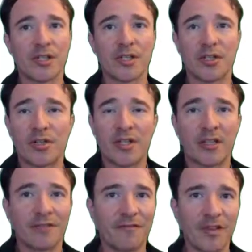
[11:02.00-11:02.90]
just
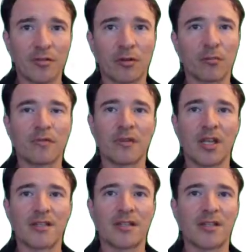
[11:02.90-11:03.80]
like the face normal
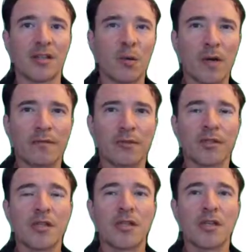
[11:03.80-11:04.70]
velocities. However,
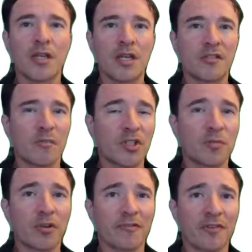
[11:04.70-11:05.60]
it is much
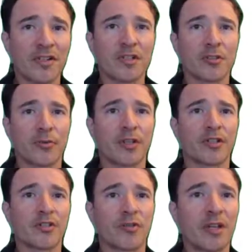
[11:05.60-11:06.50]
more efficient to
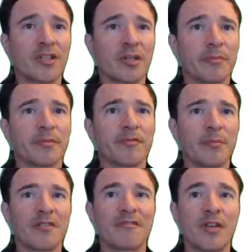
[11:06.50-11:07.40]
reconstruct them
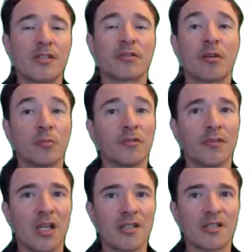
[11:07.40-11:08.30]
from the face normal
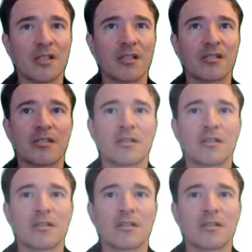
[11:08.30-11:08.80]
velocities.